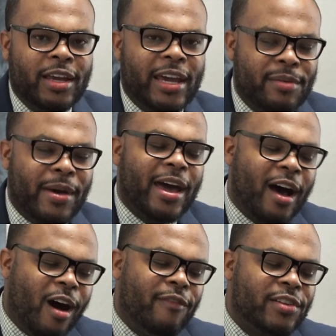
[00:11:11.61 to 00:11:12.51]
and my
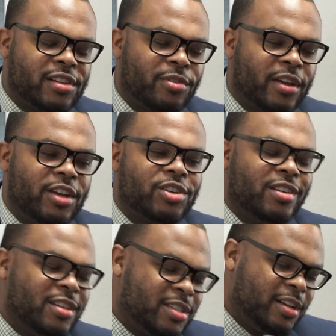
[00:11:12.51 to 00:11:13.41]
office location
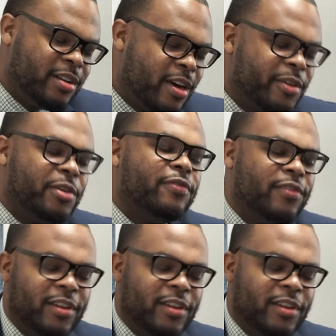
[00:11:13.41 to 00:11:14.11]
is at another